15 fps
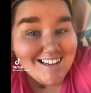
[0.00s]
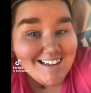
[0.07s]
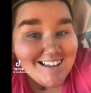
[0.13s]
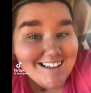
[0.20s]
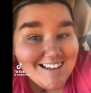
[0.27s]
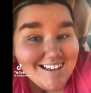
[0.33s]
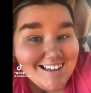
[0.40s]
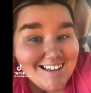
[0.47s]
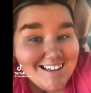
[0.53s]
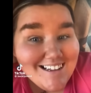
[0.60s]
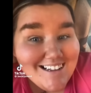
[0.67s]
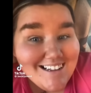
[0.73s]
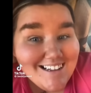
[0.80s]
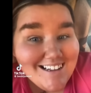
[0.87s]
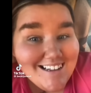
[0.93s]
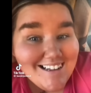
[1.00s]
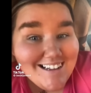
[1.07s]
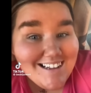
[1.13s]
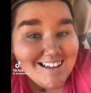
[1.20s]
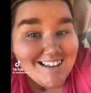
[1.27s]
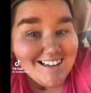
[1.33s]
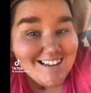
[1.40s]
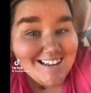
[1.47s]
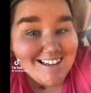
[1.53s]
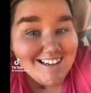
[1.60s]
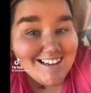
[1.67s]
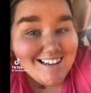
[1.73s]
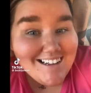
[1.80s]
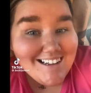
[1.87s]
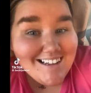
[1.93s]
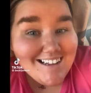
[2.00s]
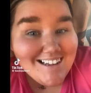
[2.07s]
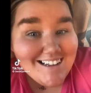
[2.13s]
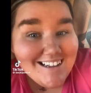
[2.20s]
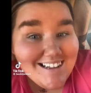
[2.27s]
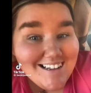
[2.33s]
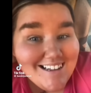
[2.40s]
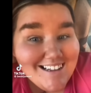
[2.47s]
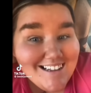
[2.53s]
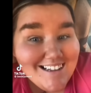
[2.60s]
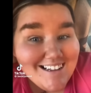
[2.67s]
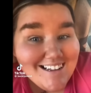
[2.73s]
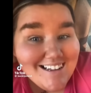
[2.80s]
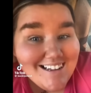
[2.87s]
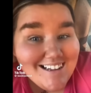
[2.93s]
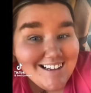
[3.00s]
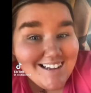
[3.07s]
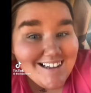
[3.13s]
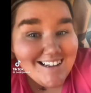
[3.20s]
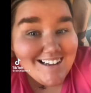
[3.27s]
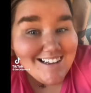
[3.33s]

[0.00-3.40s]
The person shown says nothing.